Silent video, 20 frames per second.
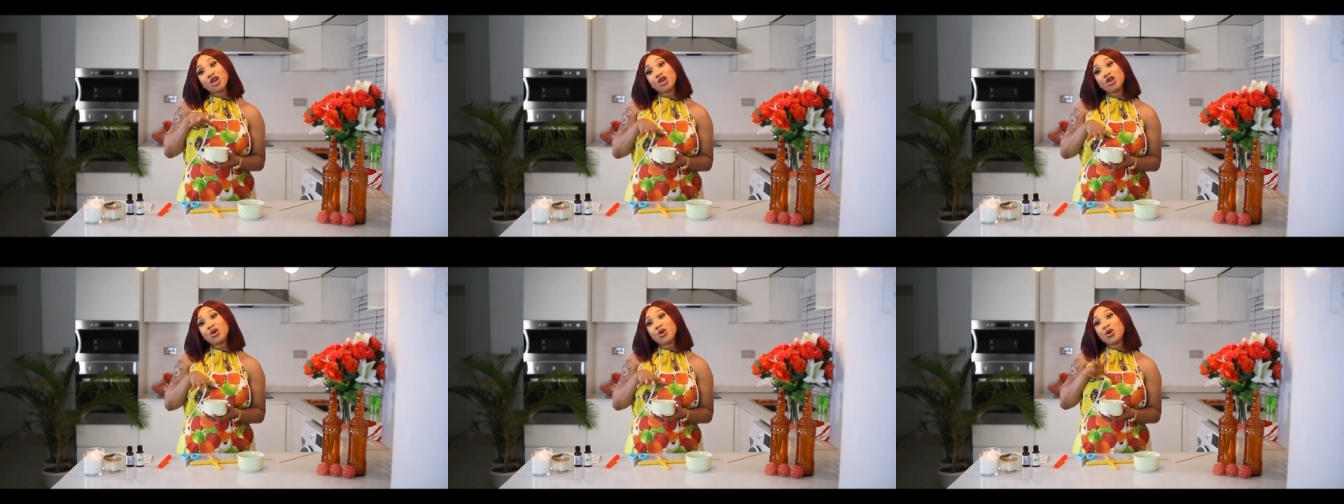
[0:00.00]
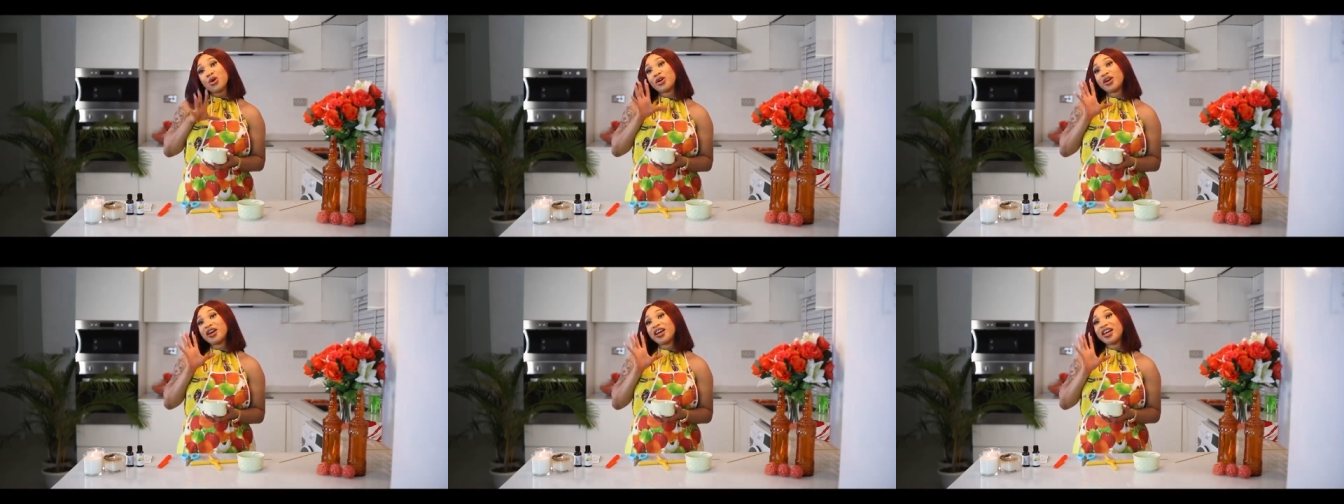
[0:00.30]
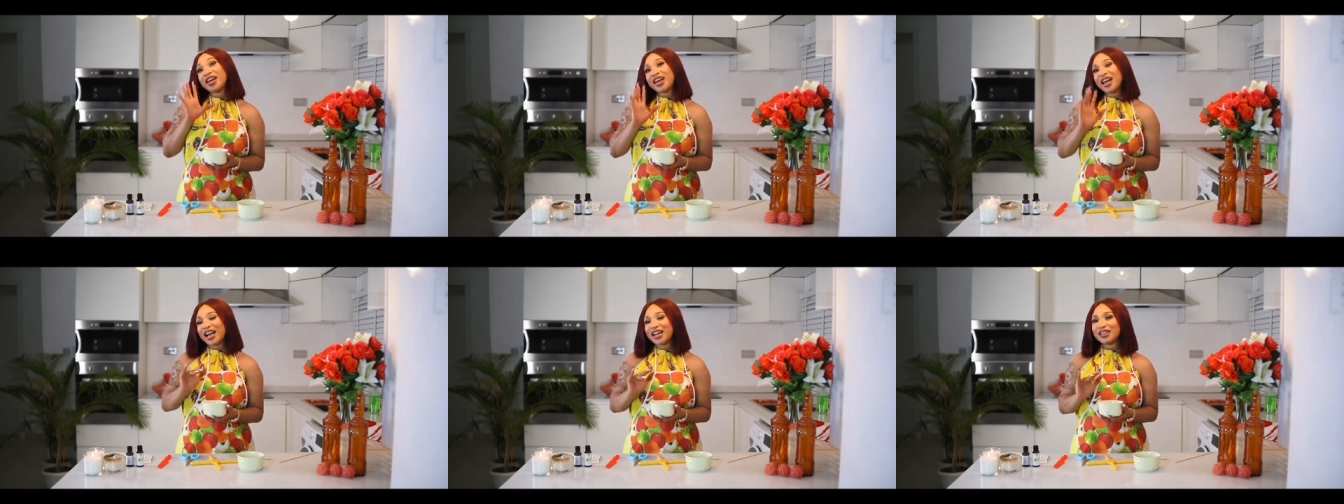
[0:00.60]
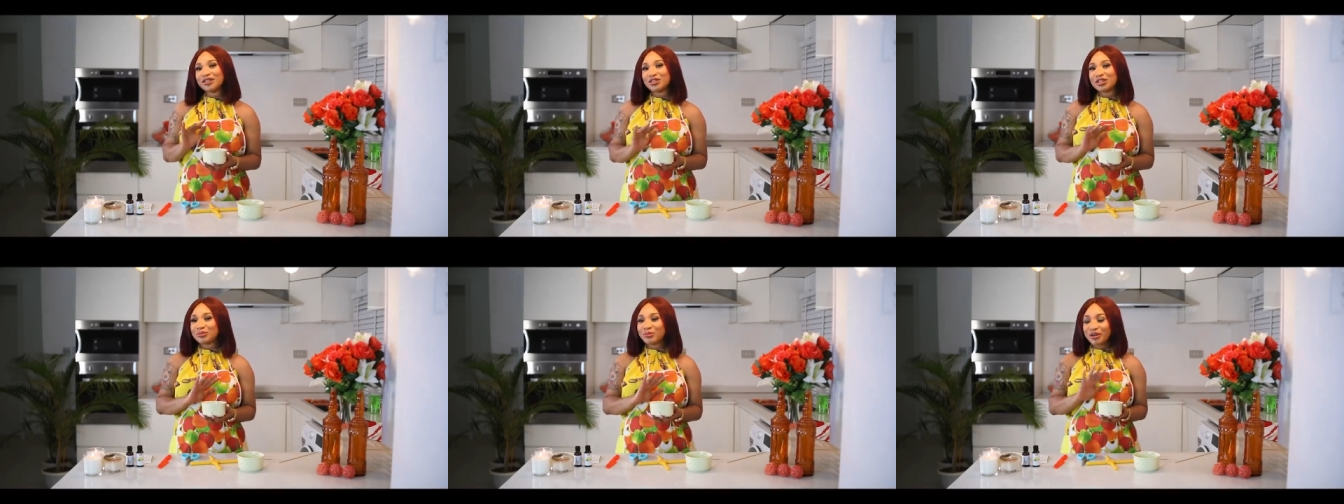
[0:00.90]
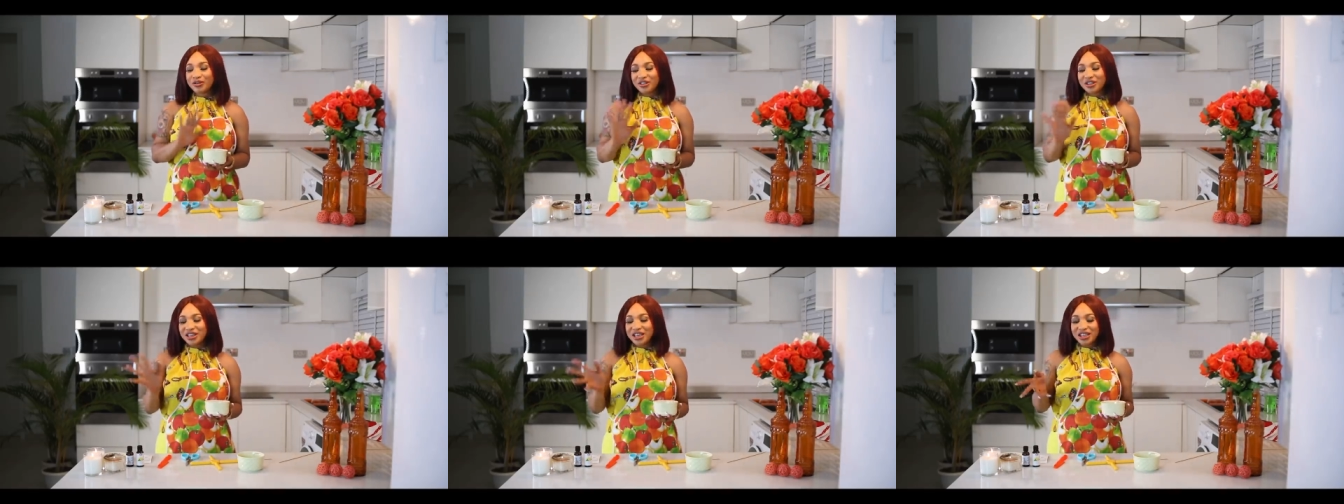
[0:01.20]
your candles.
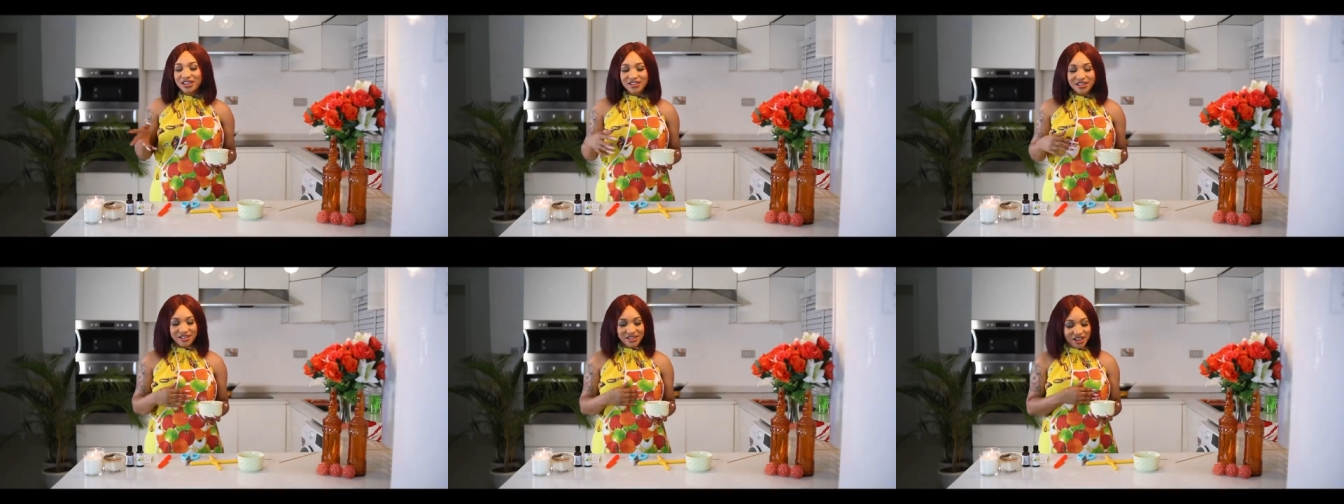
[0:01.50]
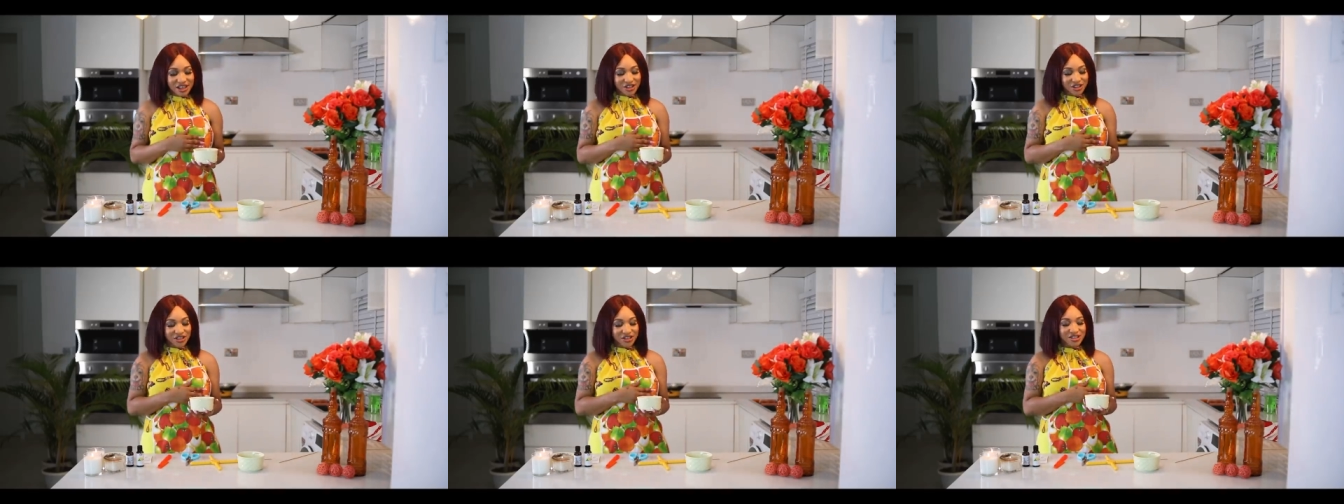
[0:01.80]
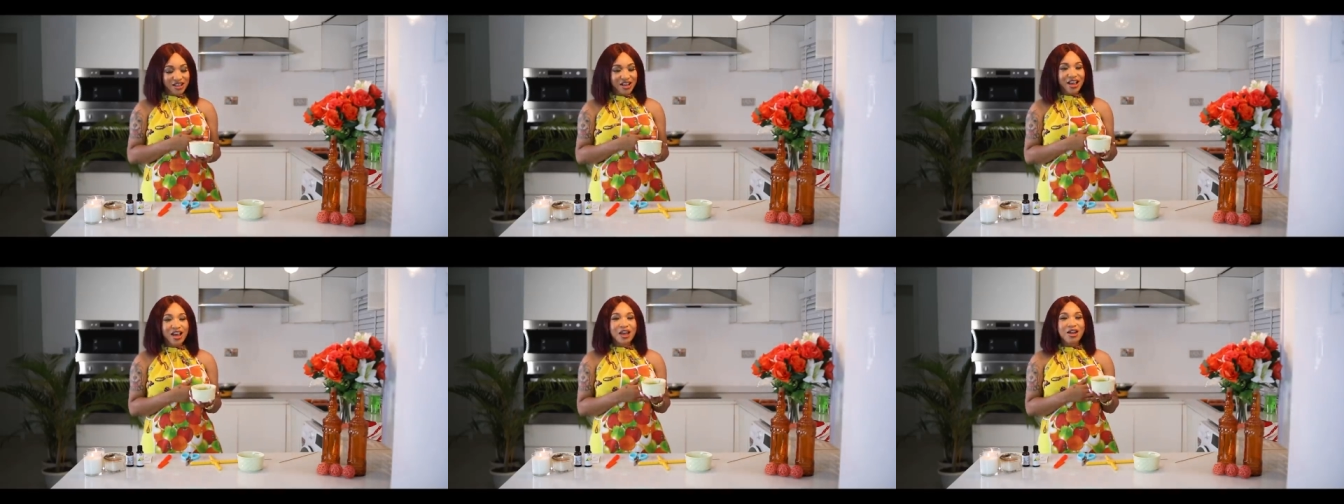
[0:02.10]
But for this, this I just